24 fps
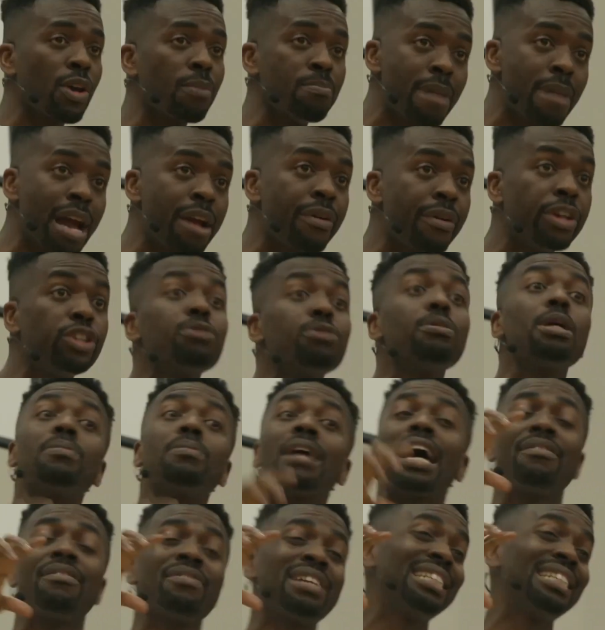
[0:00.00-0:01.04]
your marriage. You may
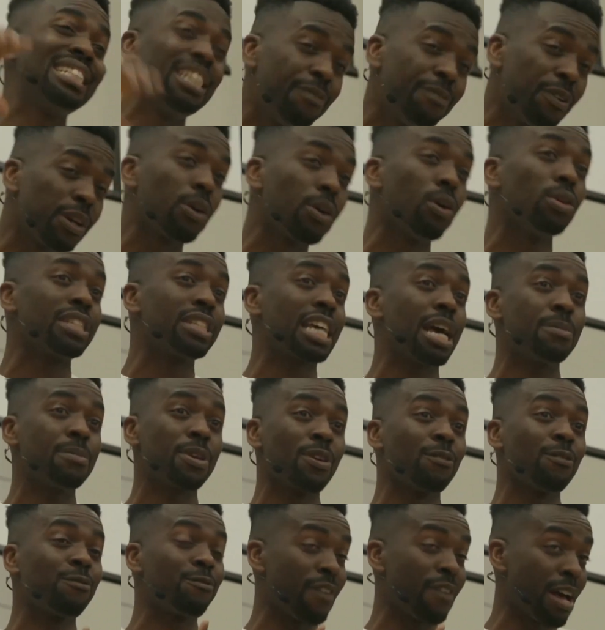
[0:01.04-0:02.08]
be having a difficult time in
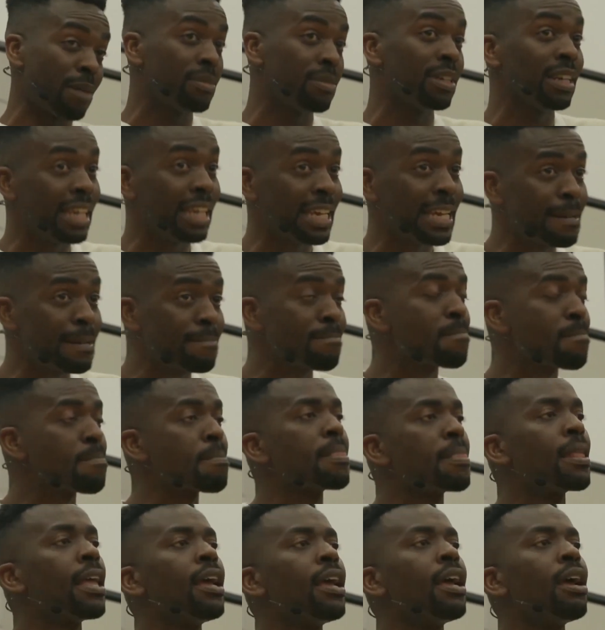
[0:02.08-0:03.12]
your family.
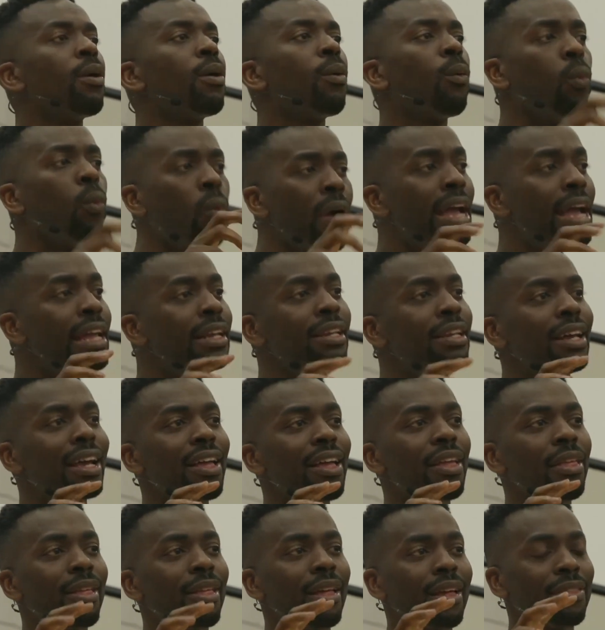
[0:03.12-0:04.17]
When
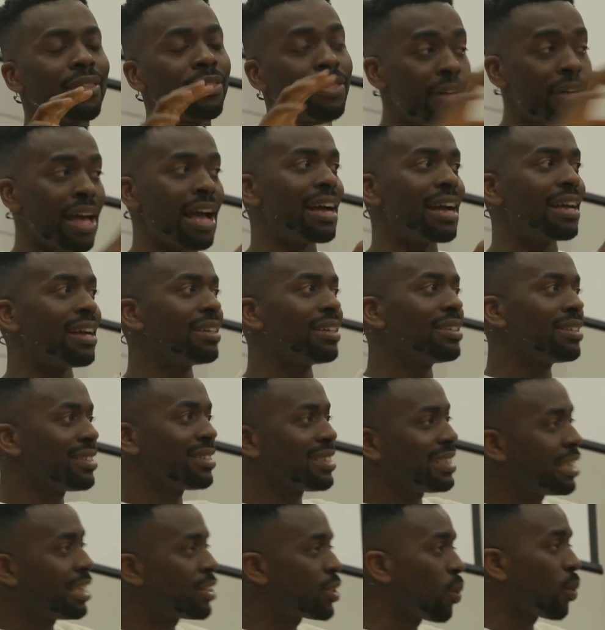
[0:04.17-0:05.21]
that
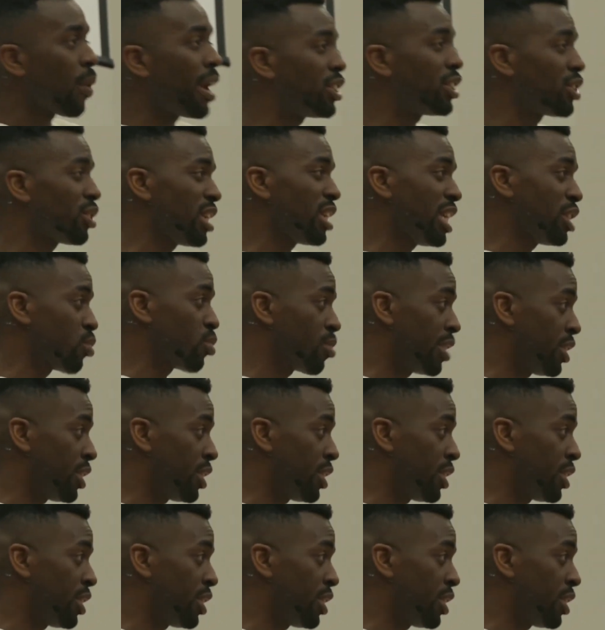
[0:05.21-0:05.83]
situation is